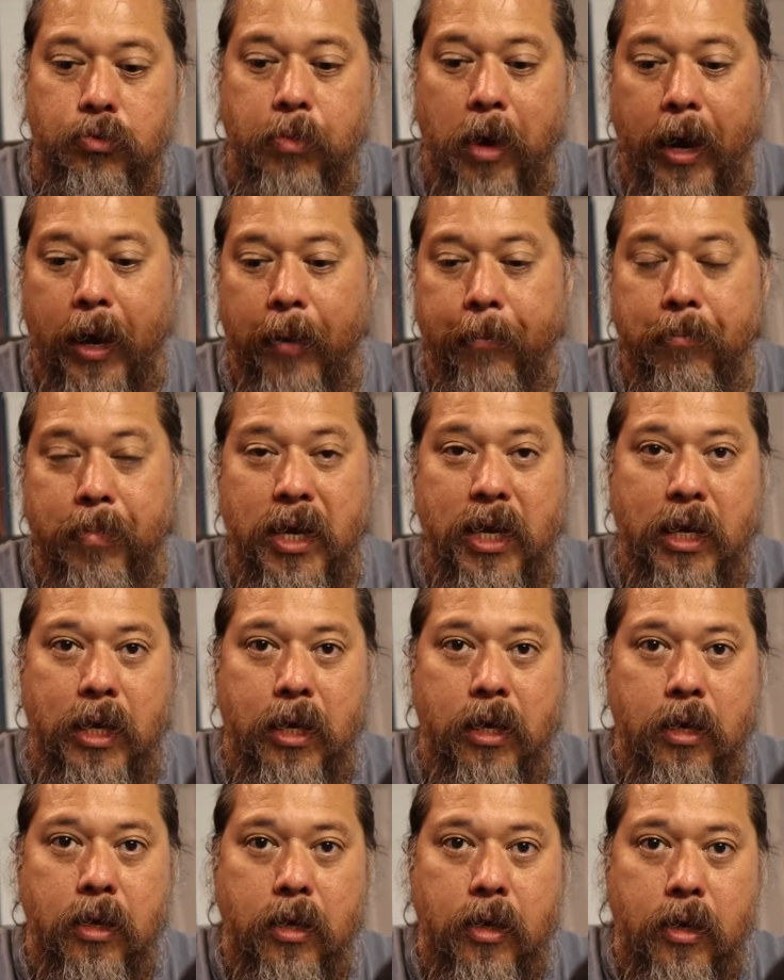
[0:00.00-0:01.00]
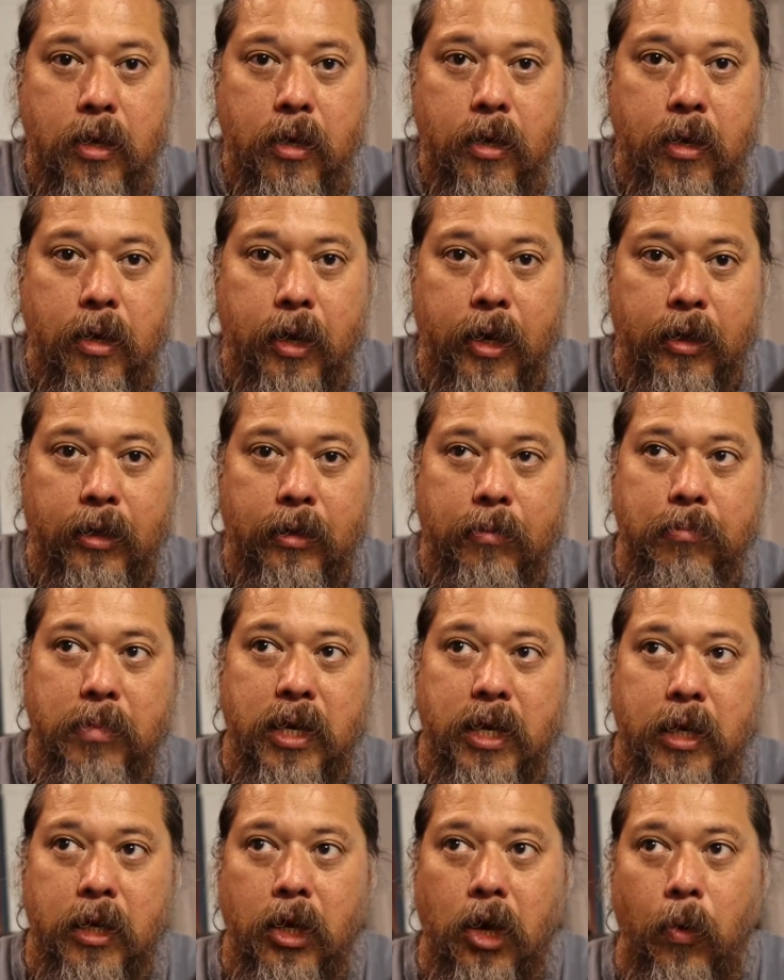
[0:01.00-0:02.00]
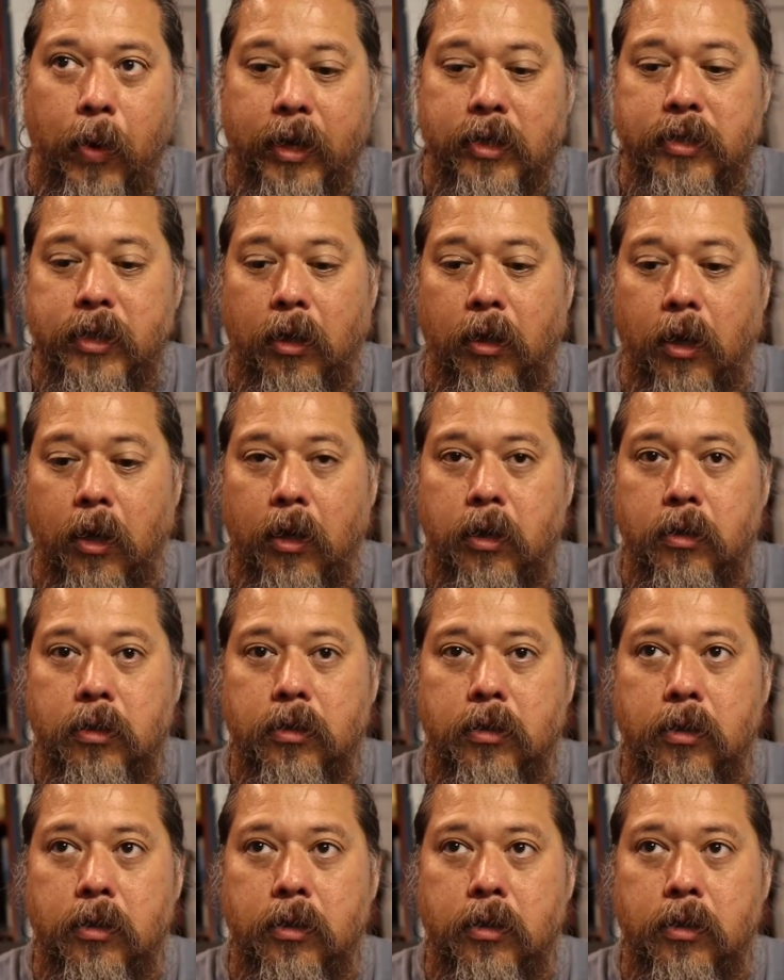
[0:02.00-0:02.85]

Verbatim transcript: my mini. I got the Mini GoXLR.